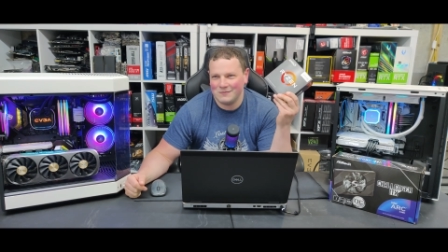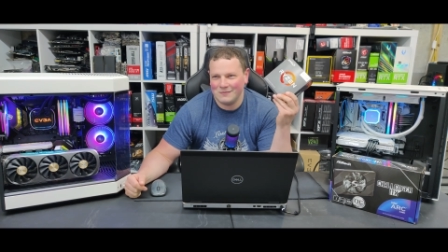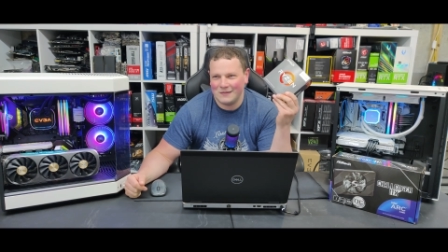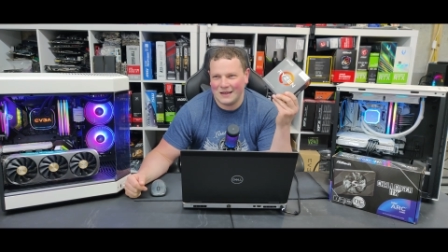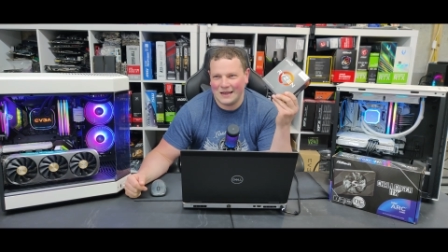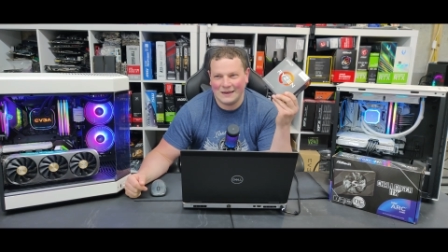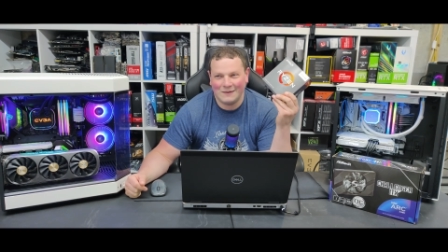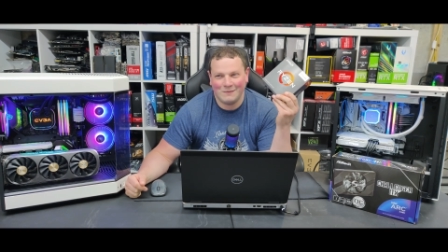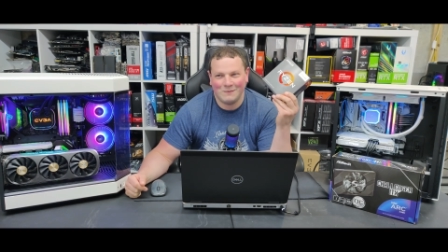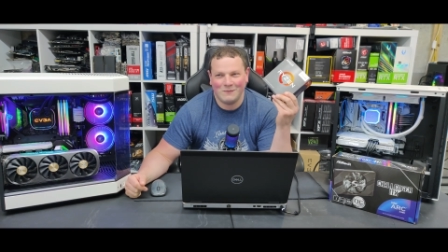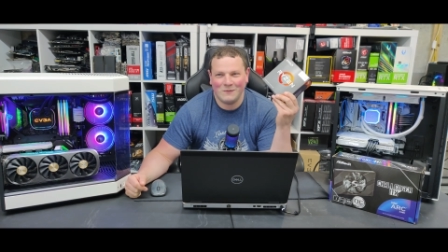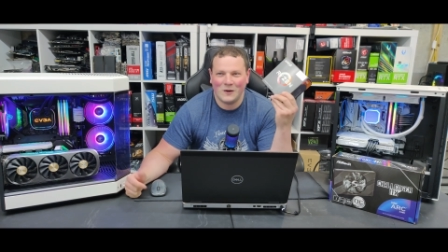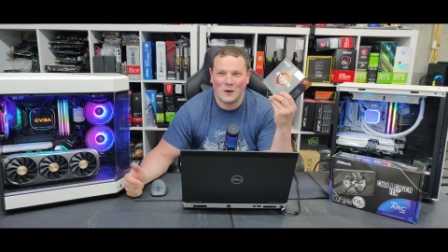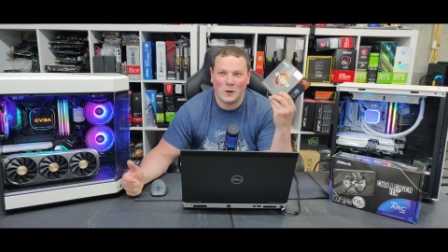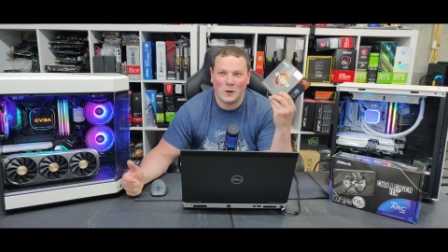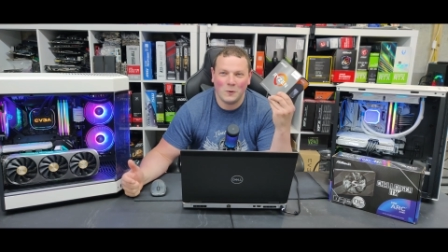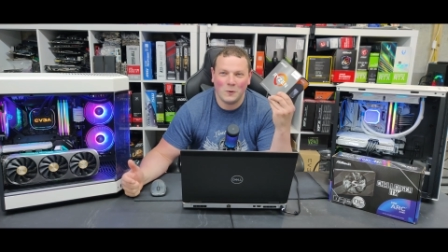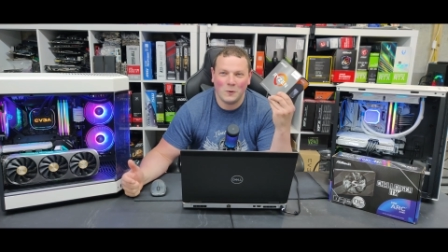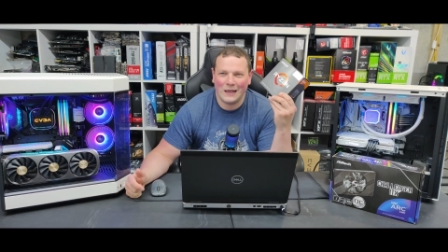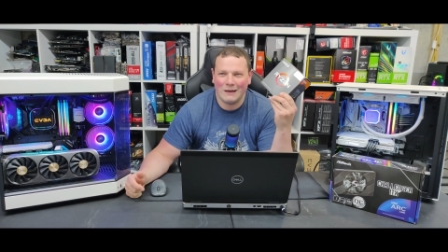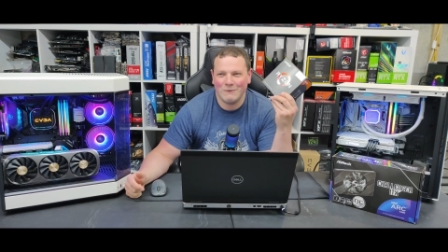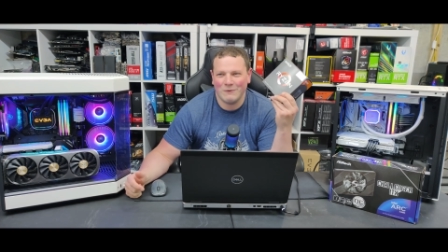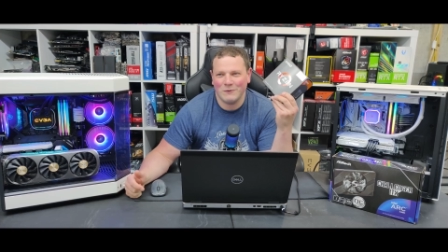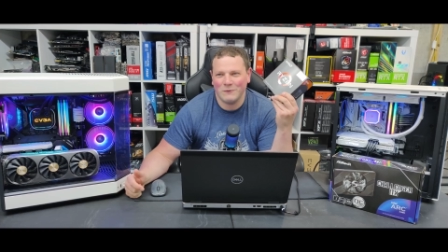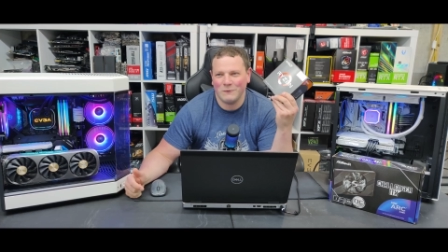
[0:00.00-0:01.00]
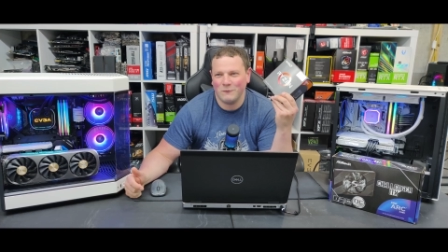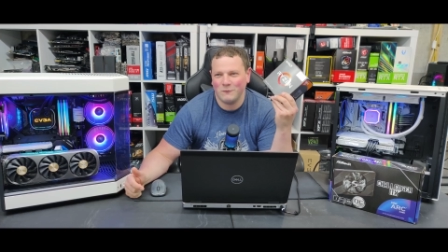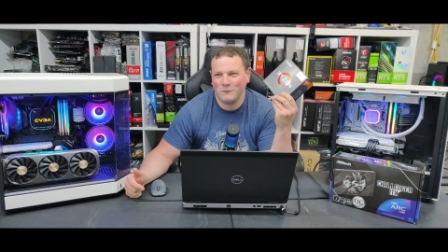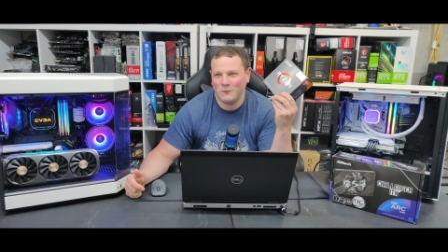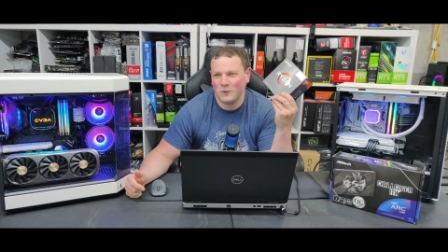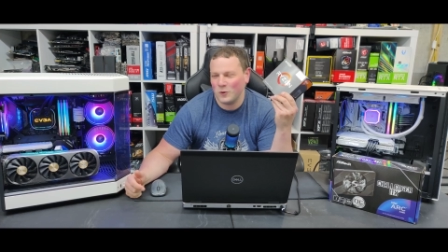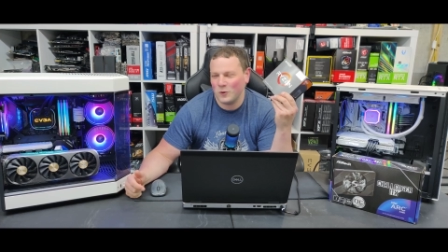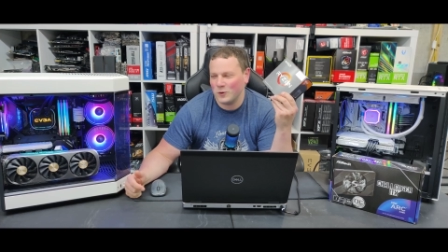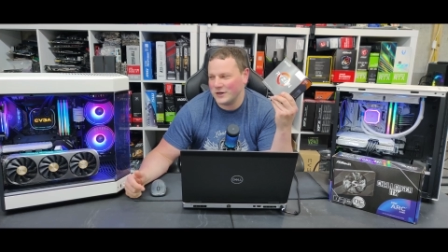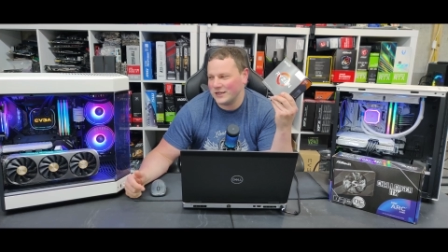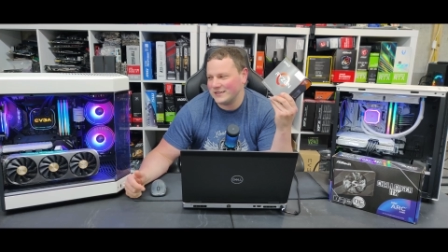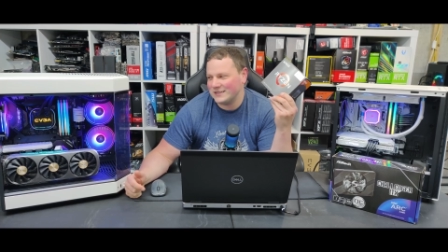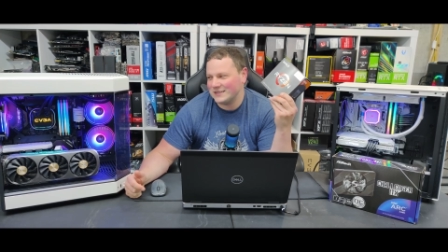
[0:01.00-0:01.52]
I only have a
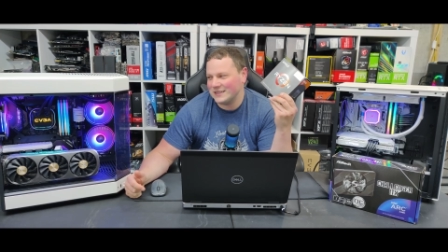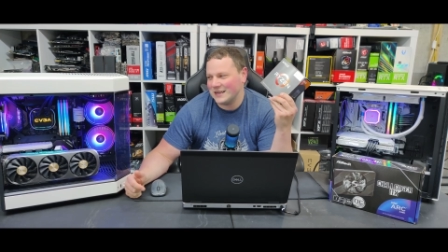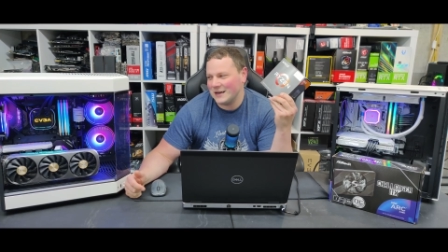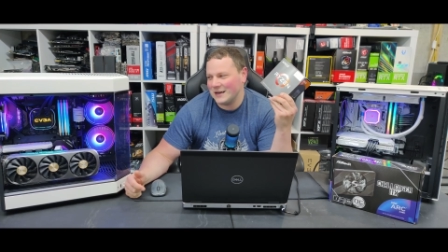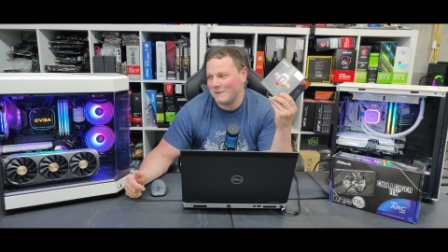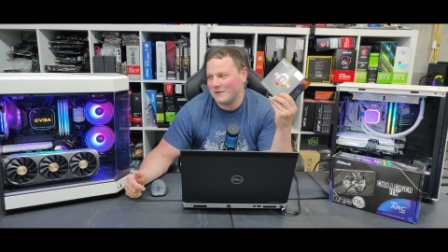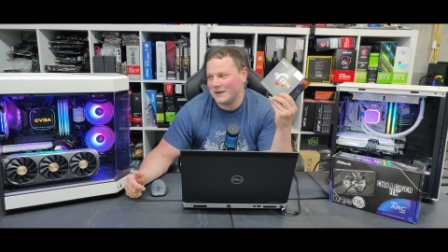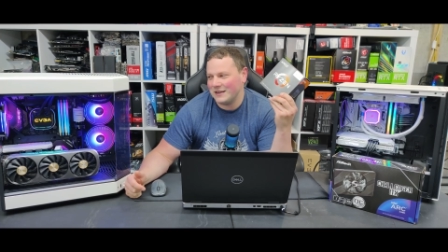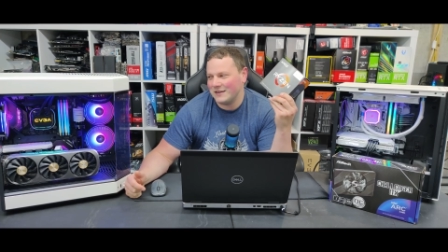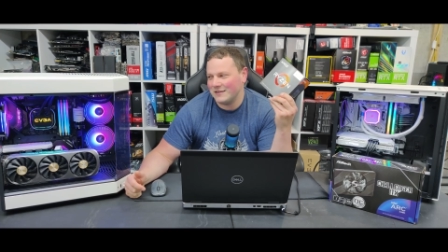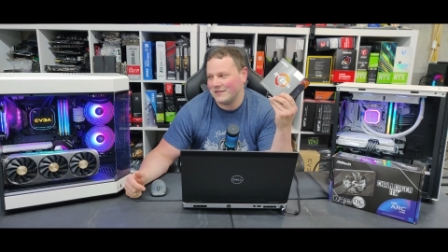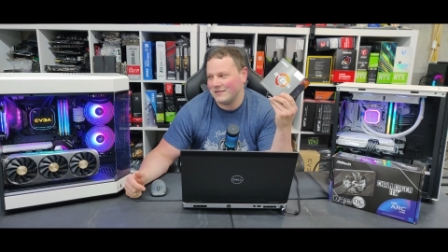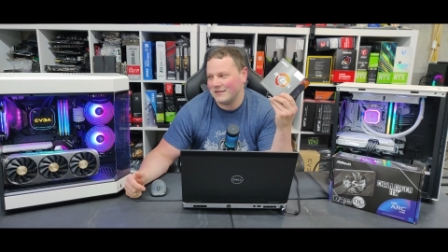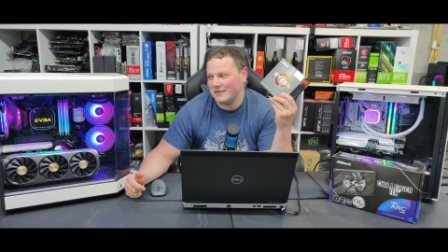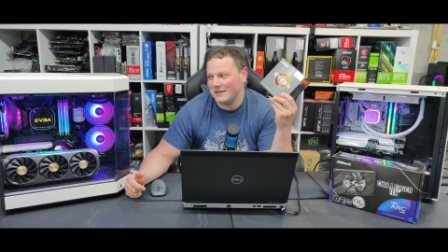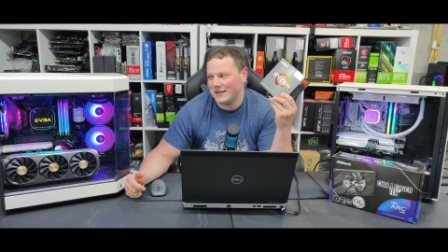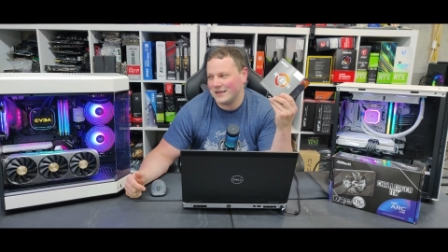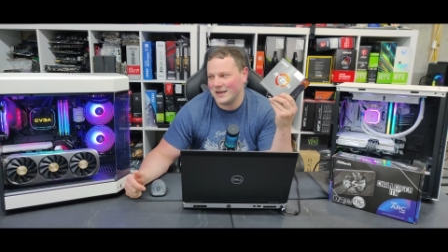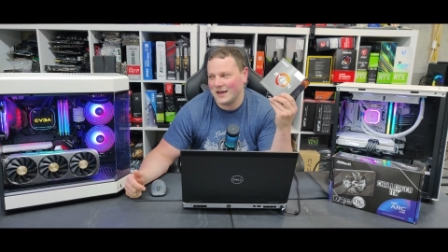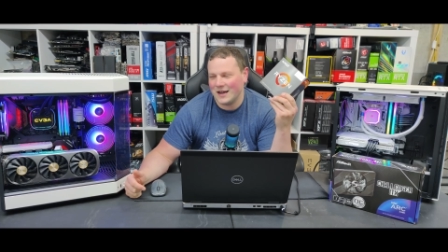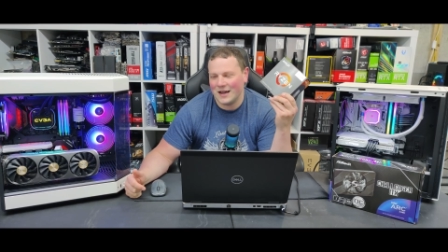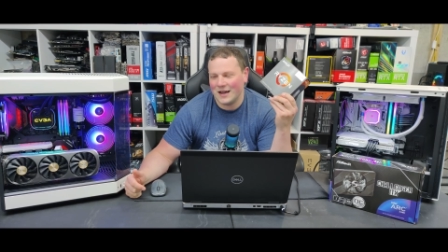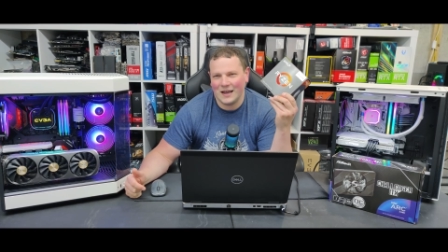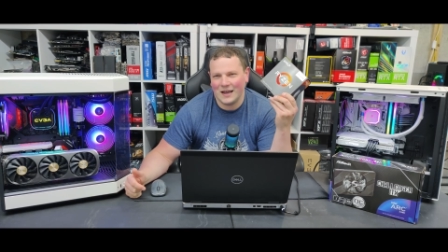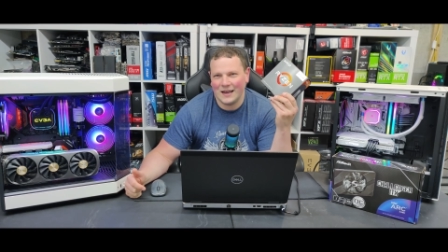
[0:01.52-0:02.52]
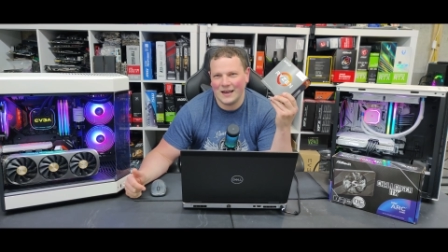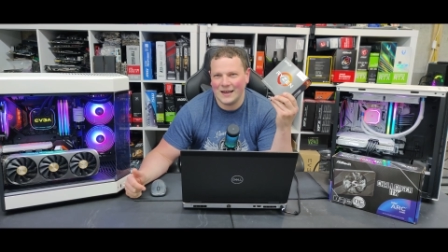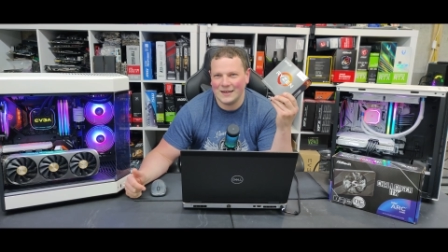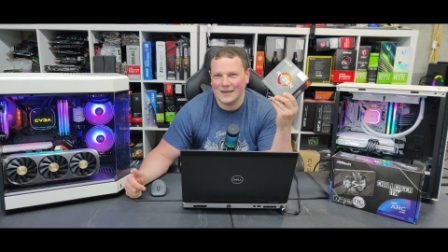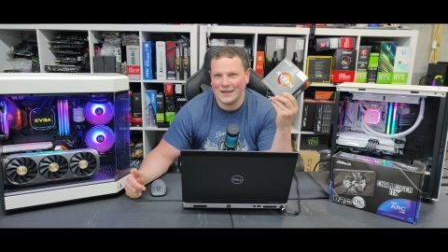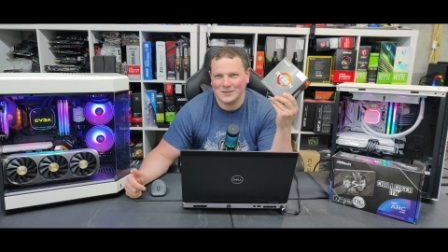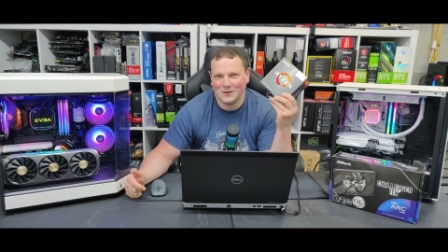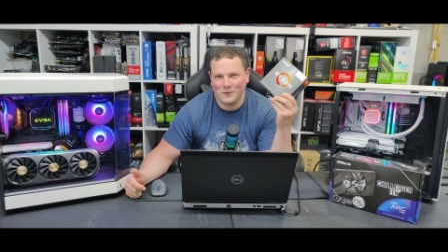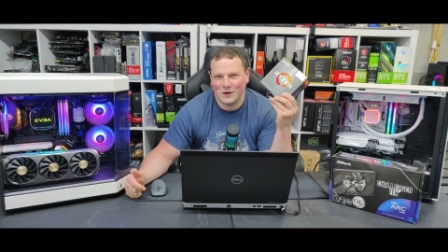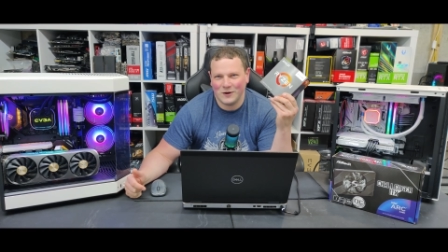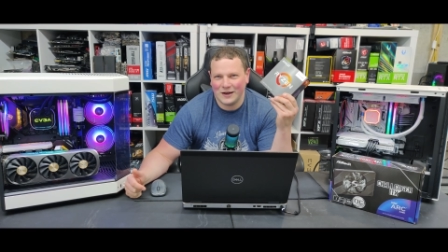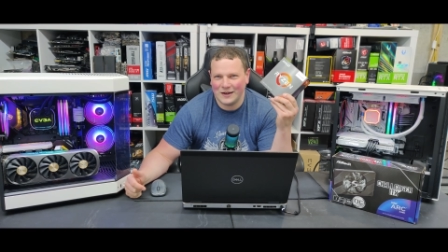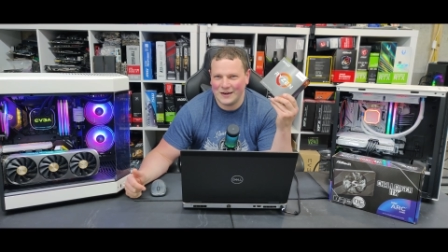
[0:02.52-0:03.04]
forty seventy T I as
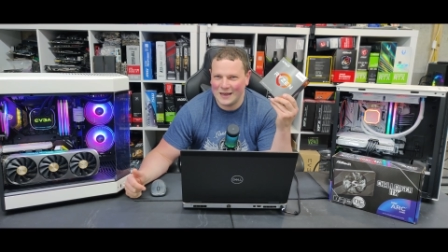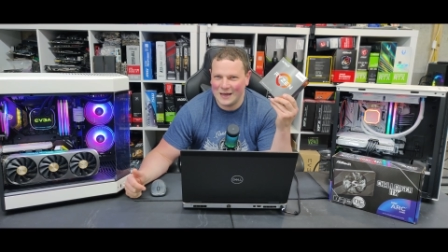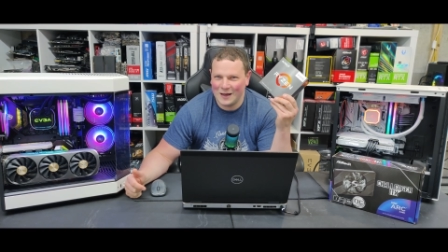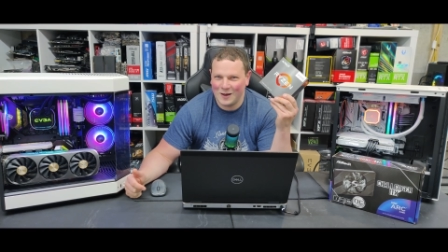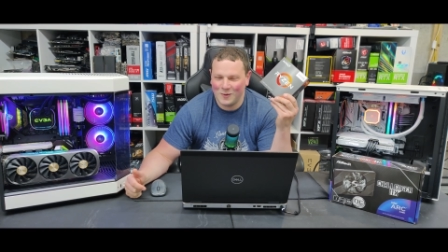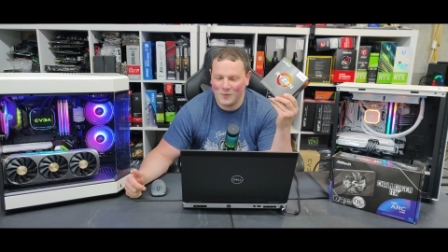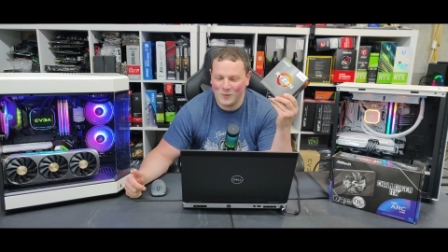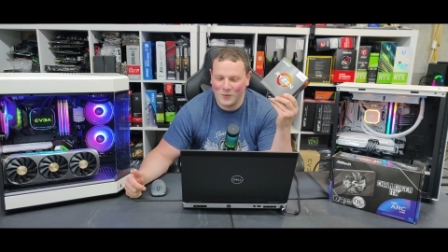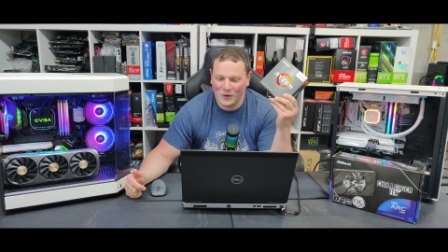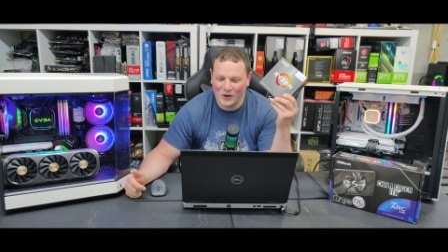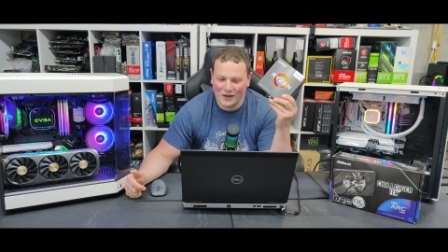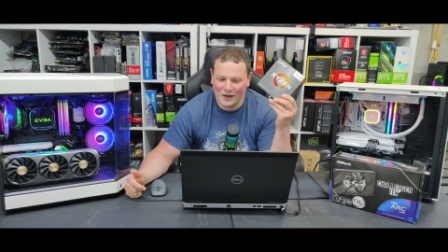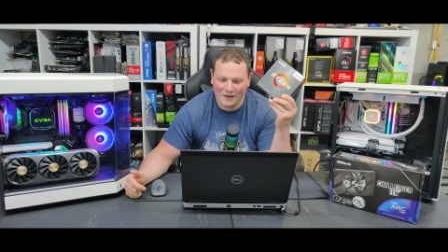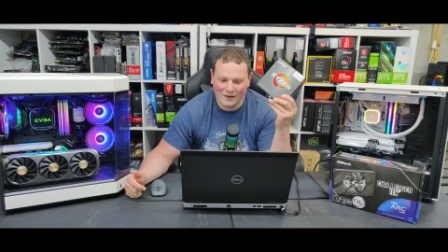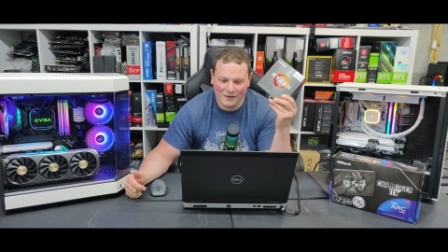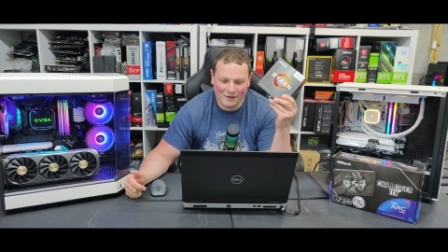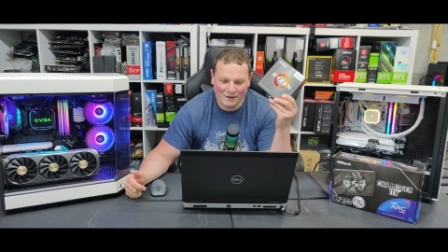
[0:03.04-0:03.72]
of right now, but